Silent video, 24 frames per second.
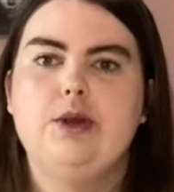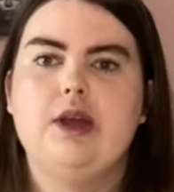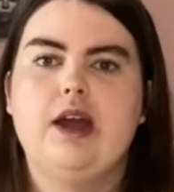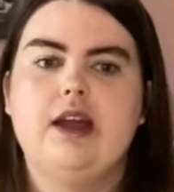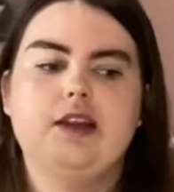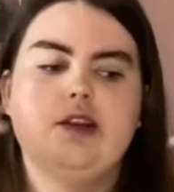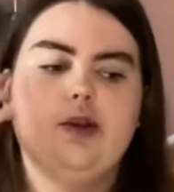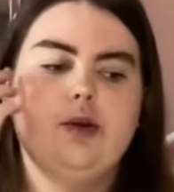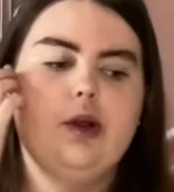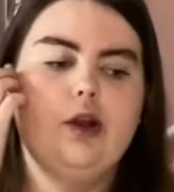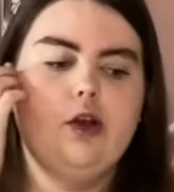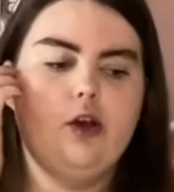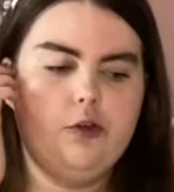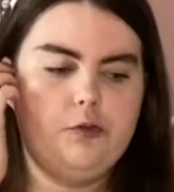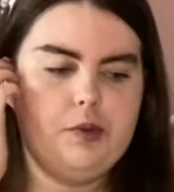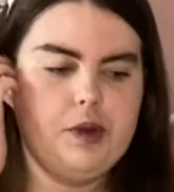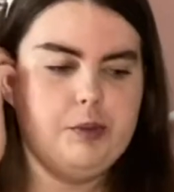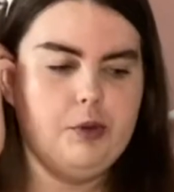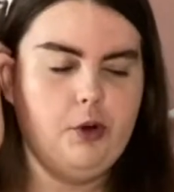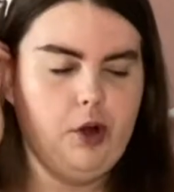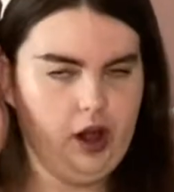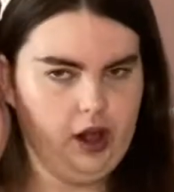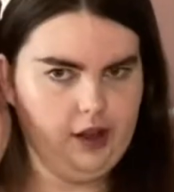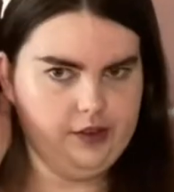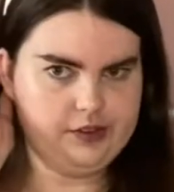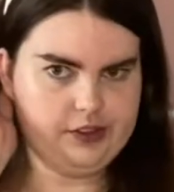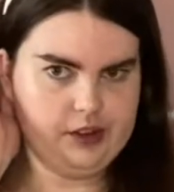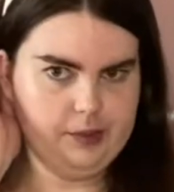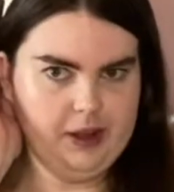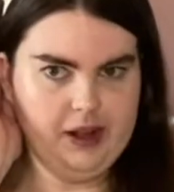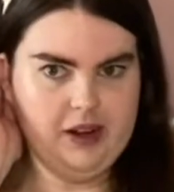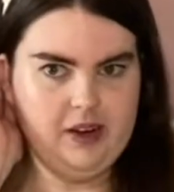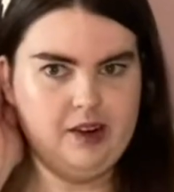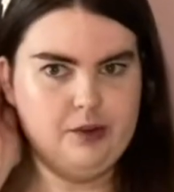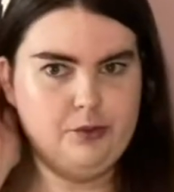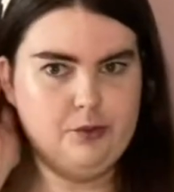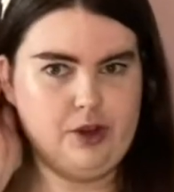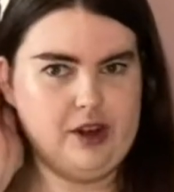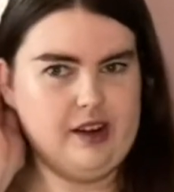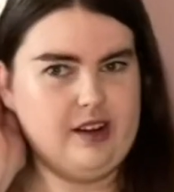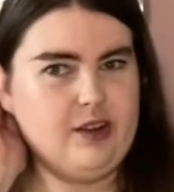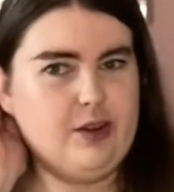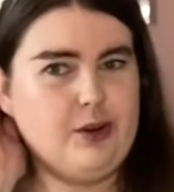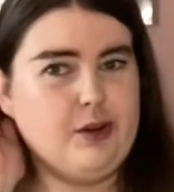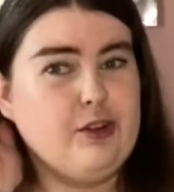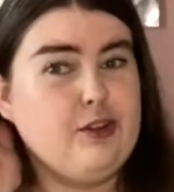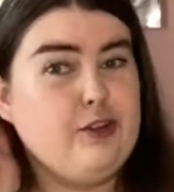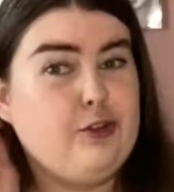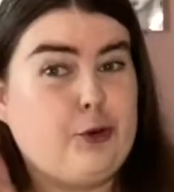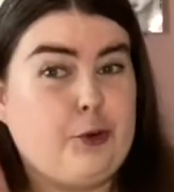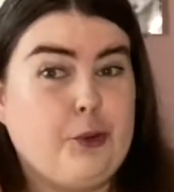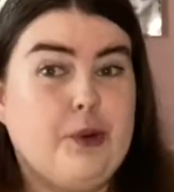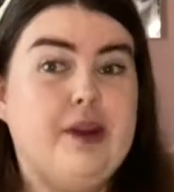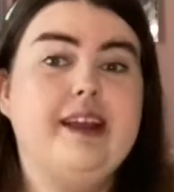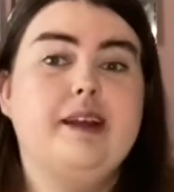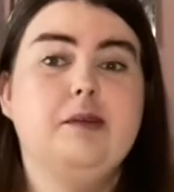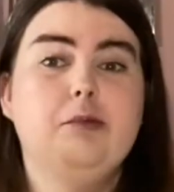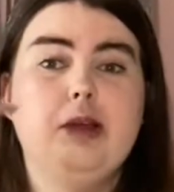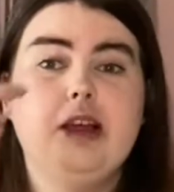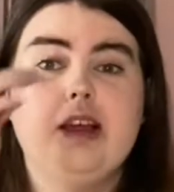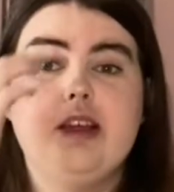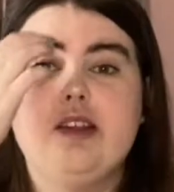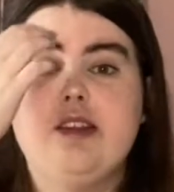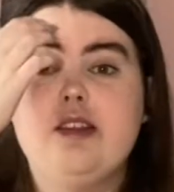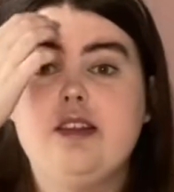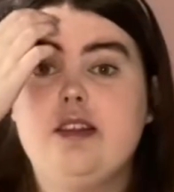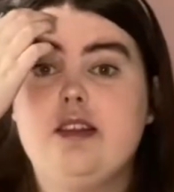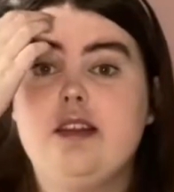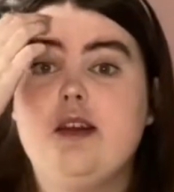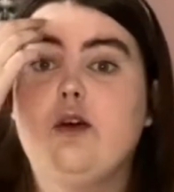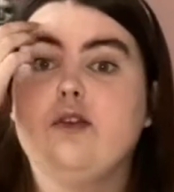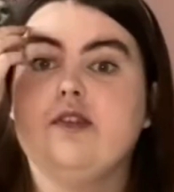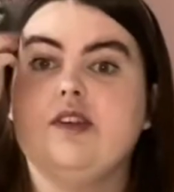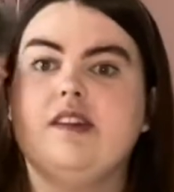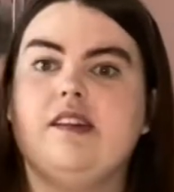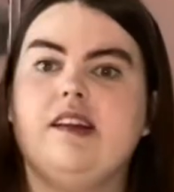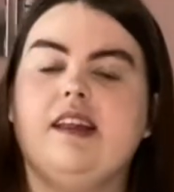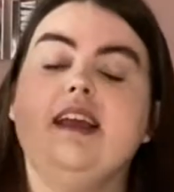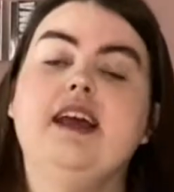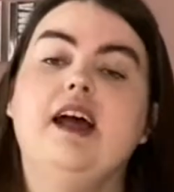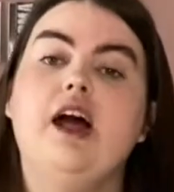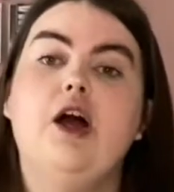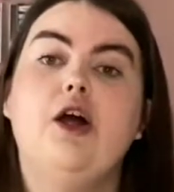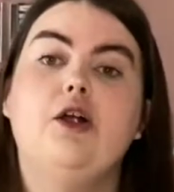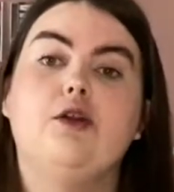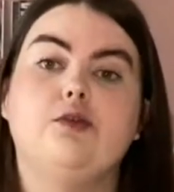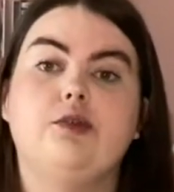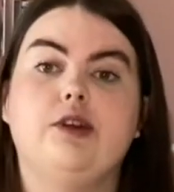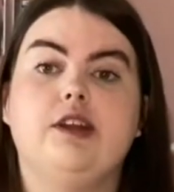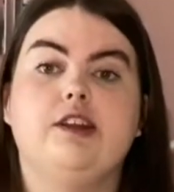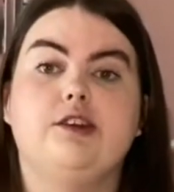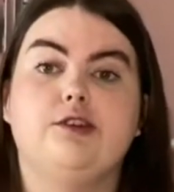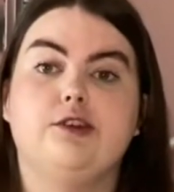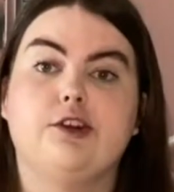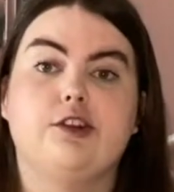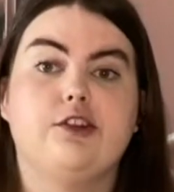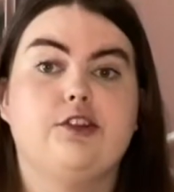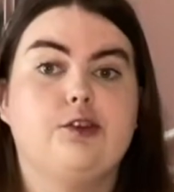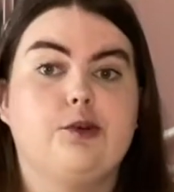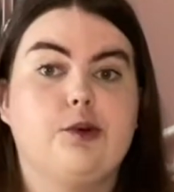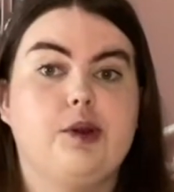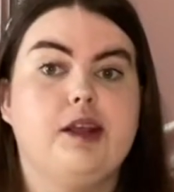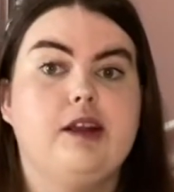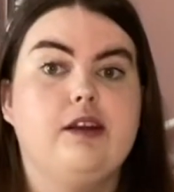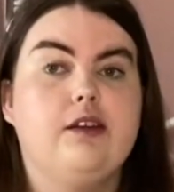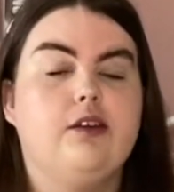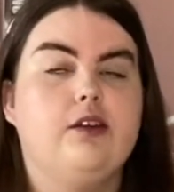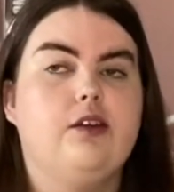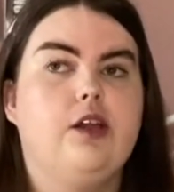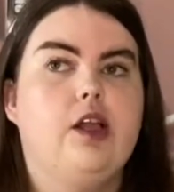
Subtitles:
I know a lot of people ask about like reading on a screen, because obviously reading on a screen